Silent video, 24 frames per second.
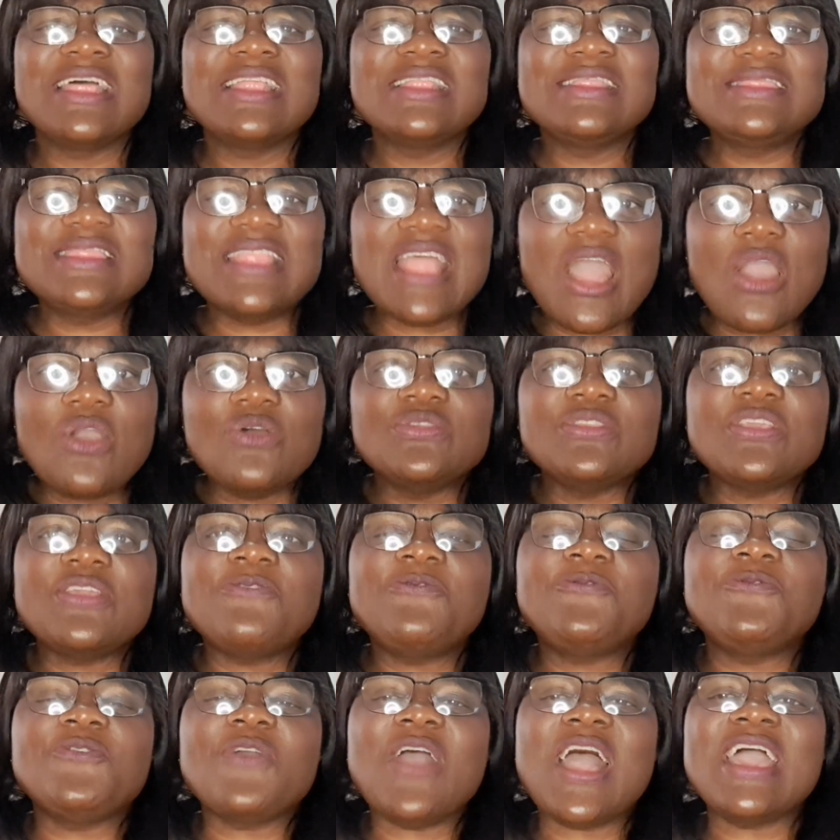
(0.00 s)
Now,
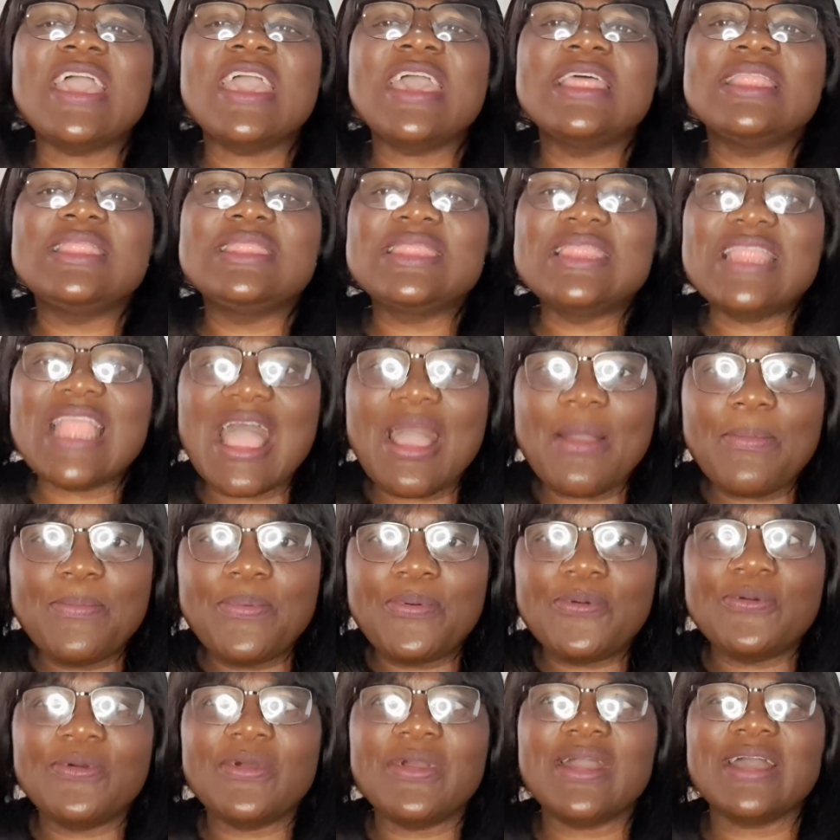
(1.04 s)
if you are a lab
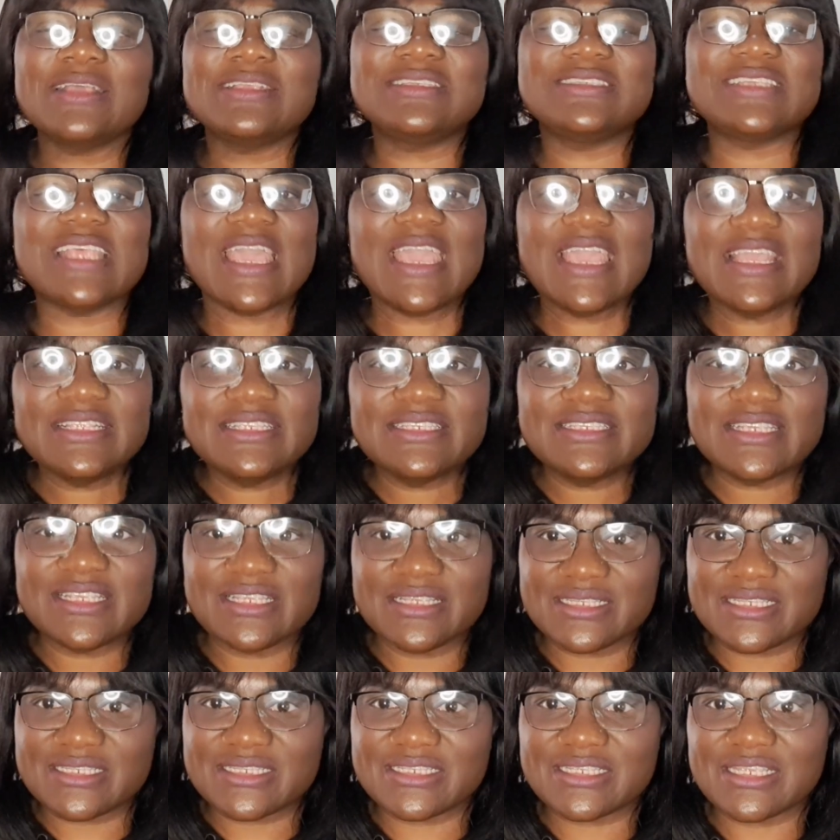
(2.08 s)

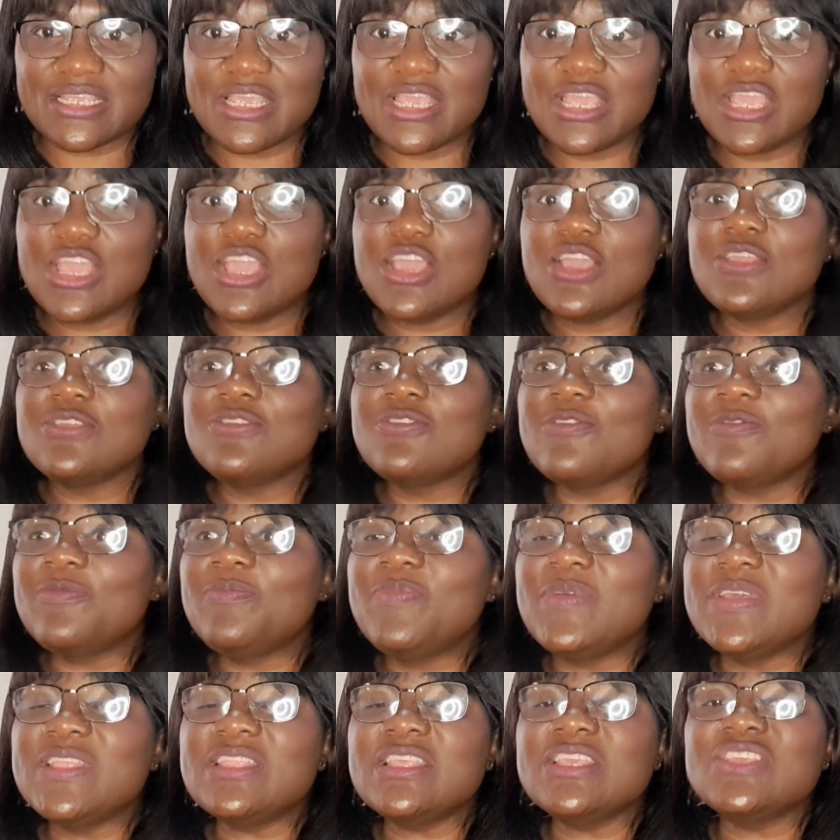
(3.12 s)
scientist, you've
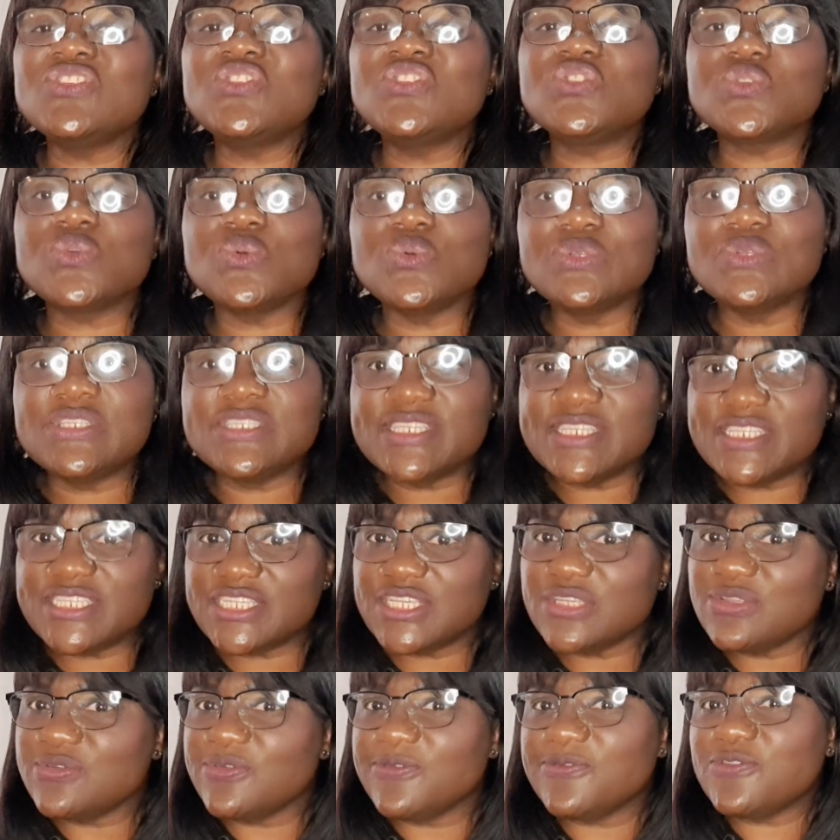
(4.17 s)
been in school
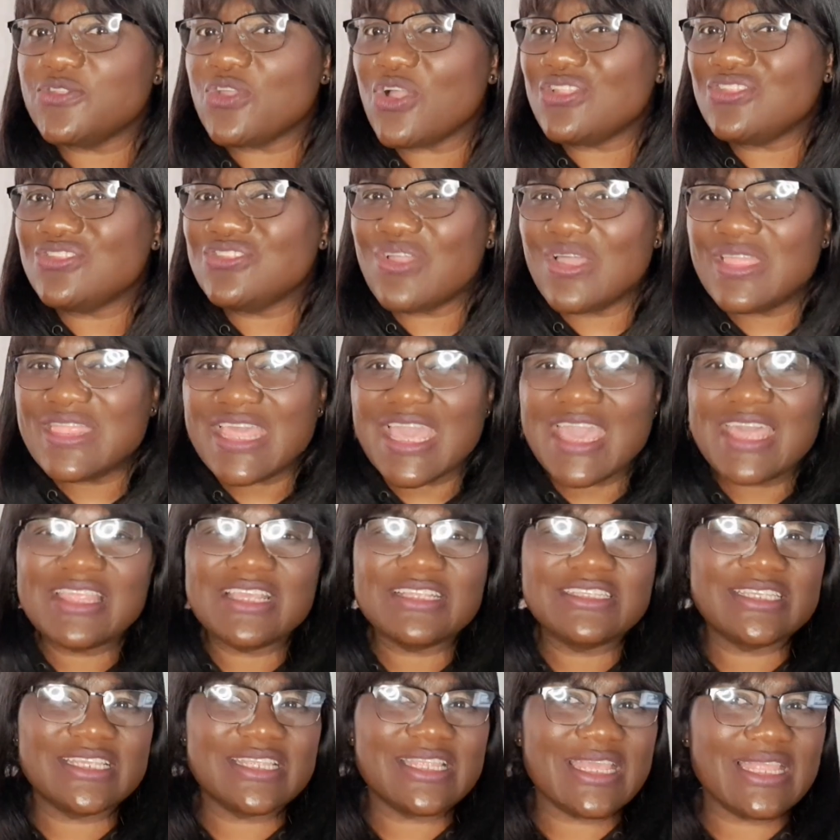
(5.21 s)
teaching, you've not done
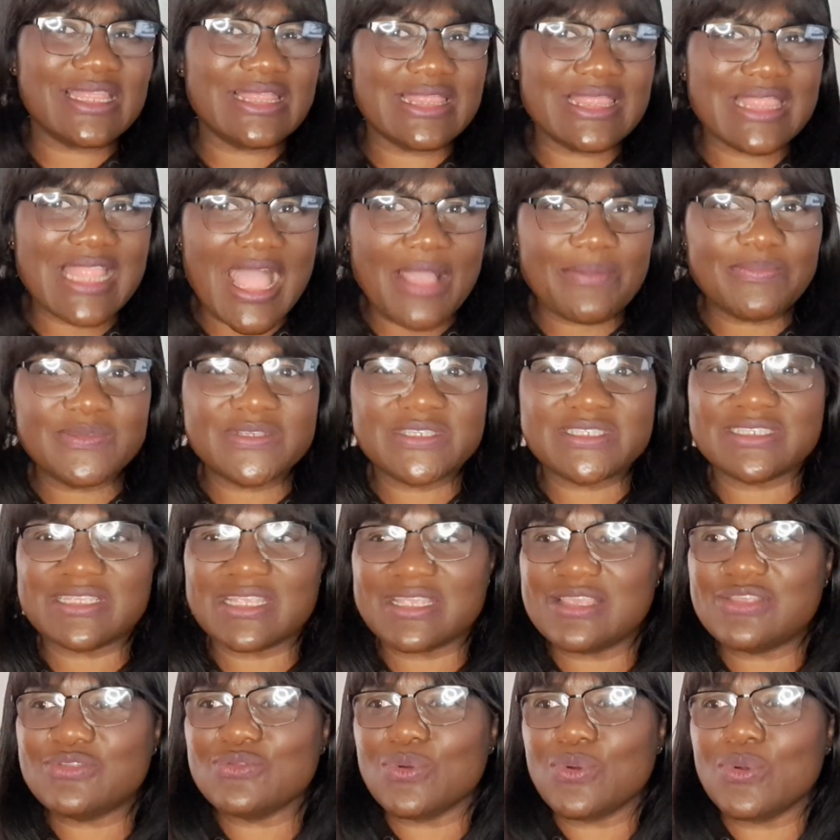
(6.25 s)
anything in labs,
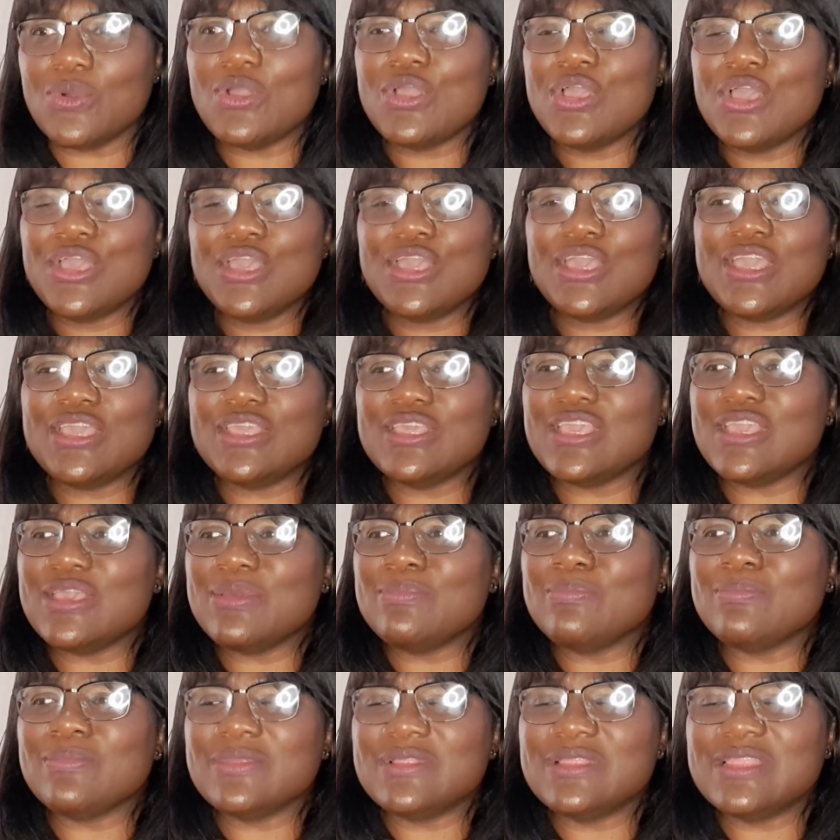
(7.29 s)
you know,
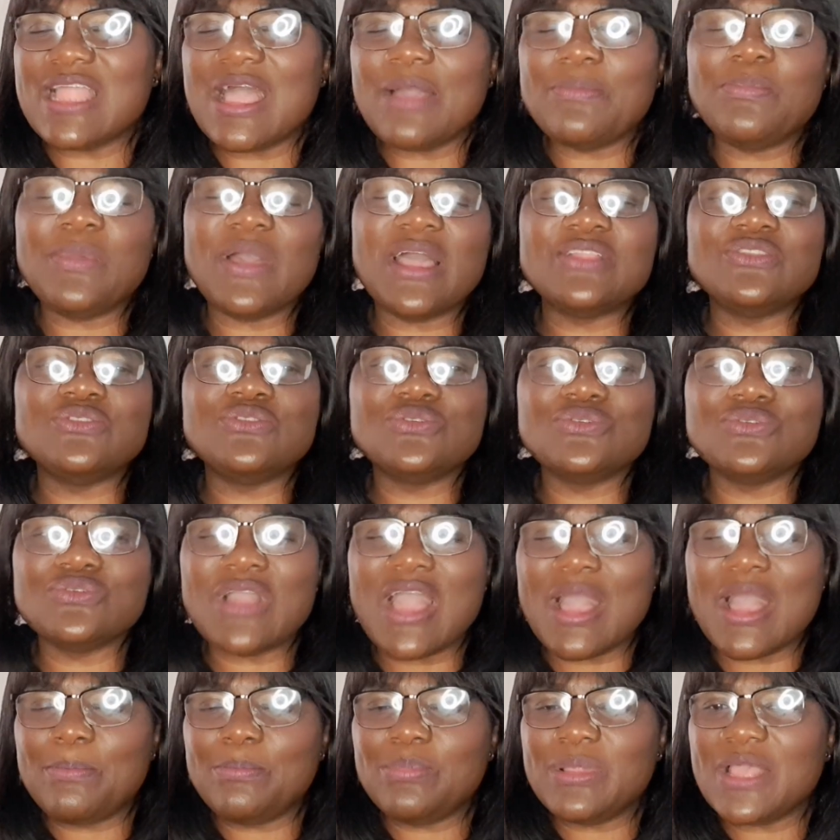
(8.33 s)
in lab, and you
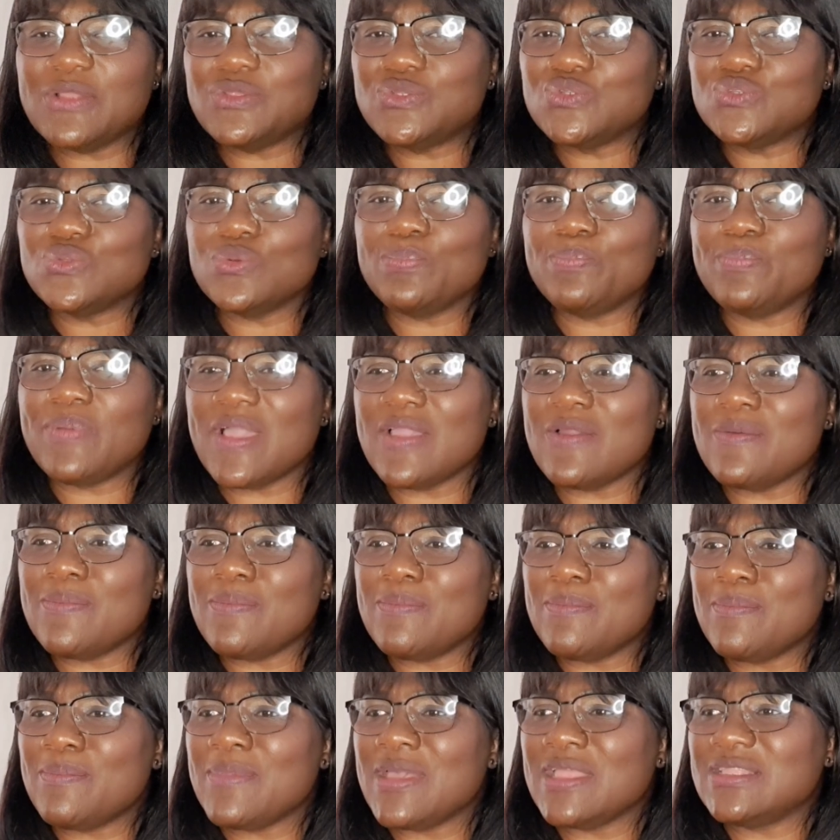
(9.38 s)
apply to do
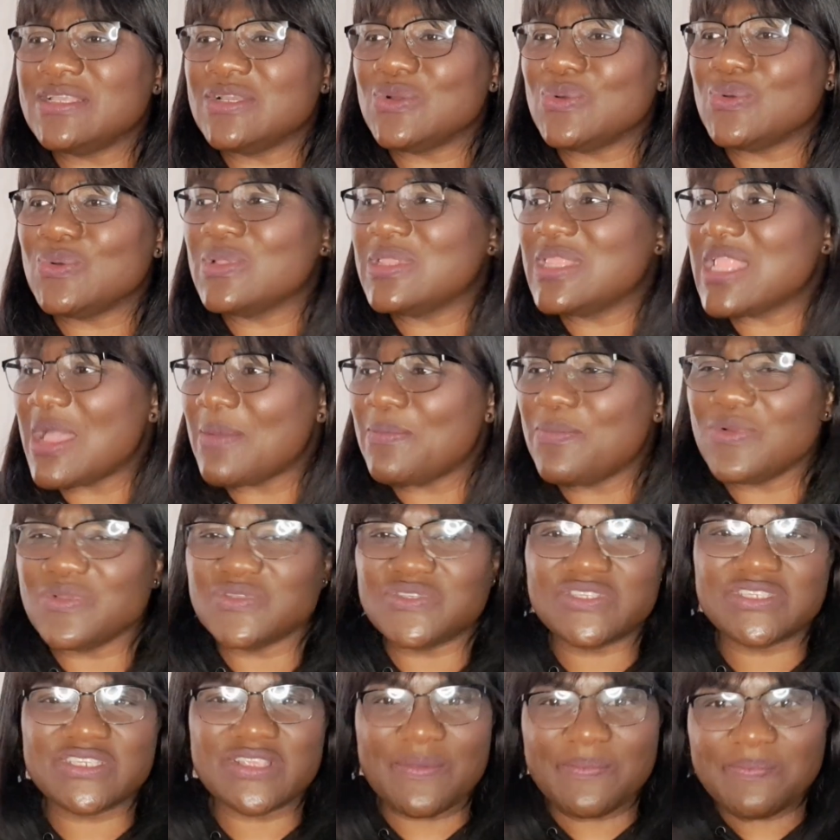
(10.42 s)
biomedical lab or
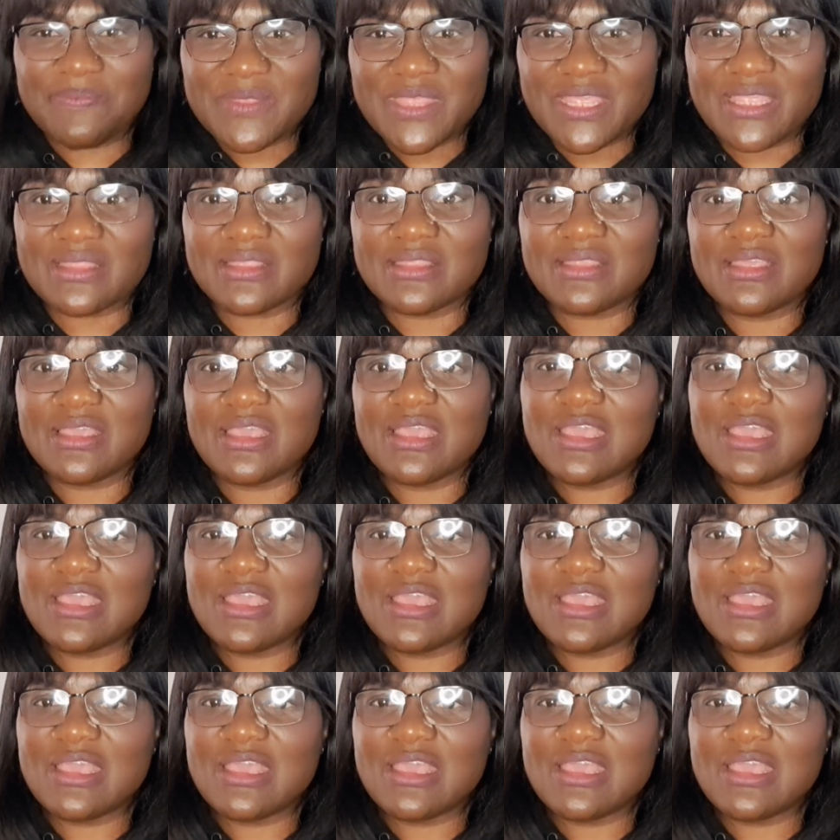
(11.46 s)
something,